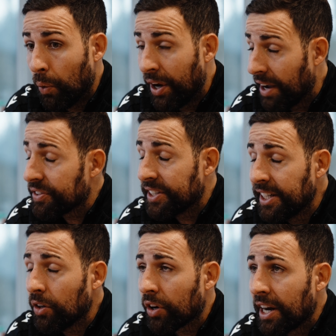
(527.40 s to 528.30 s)
we have
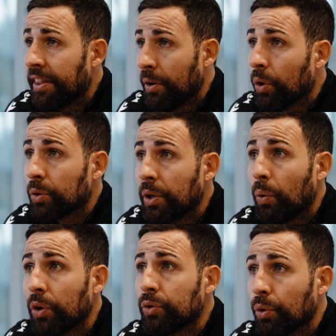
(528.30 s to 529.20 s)
seen already what we
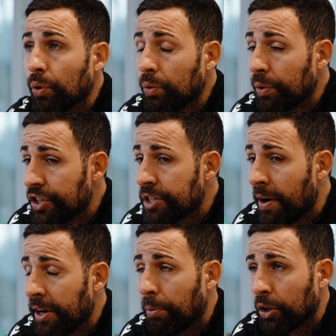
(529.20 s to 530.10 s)
want to do, which is
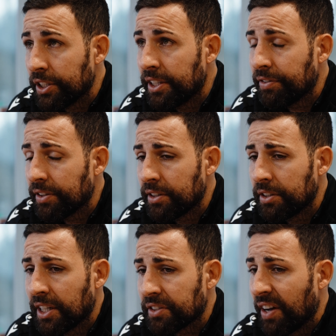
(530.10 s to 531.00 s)
very positive
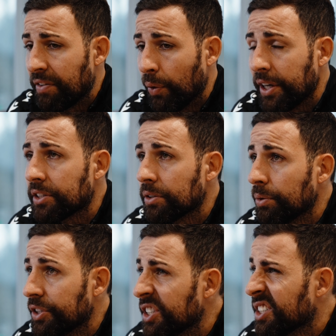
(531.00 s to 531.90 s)
in just five weeks,
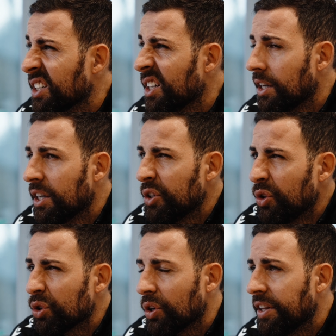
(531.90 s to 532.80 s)
which is
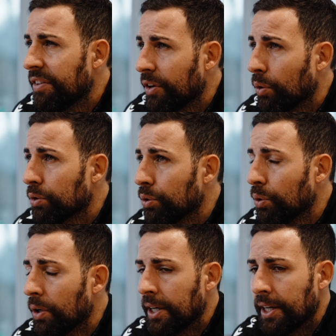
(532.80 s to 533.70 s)
usually difficult
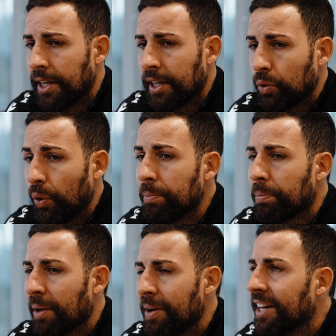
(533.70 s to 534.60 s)
to, to
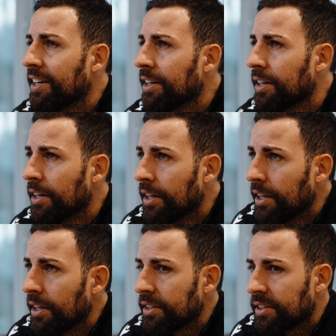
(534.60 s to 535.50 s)
implement
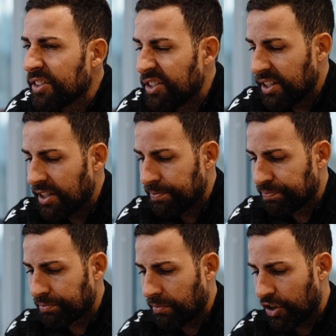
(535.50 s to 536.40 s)
such a
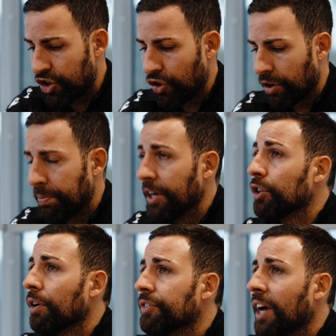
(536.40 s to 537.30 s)
short
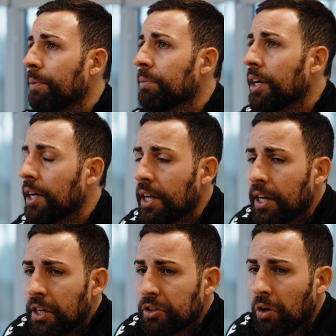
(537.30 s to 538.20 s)
period of time.
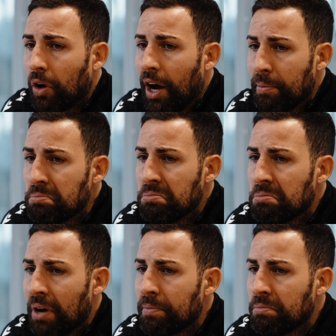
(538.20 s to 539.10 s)
So
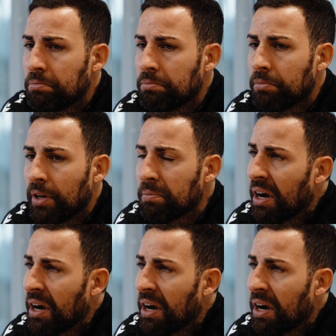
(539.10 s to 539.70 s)
I'm, I'm, I'm